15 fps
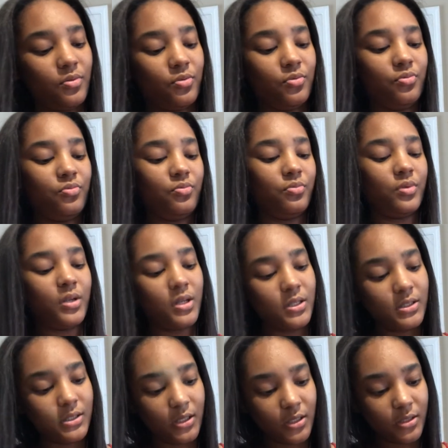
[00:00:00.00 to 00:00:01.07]
Ooh, let's
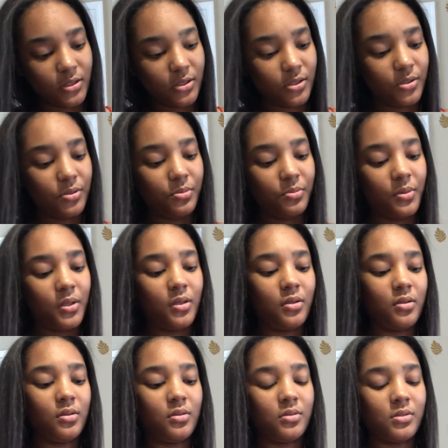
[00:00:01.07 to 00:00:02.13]
get to it.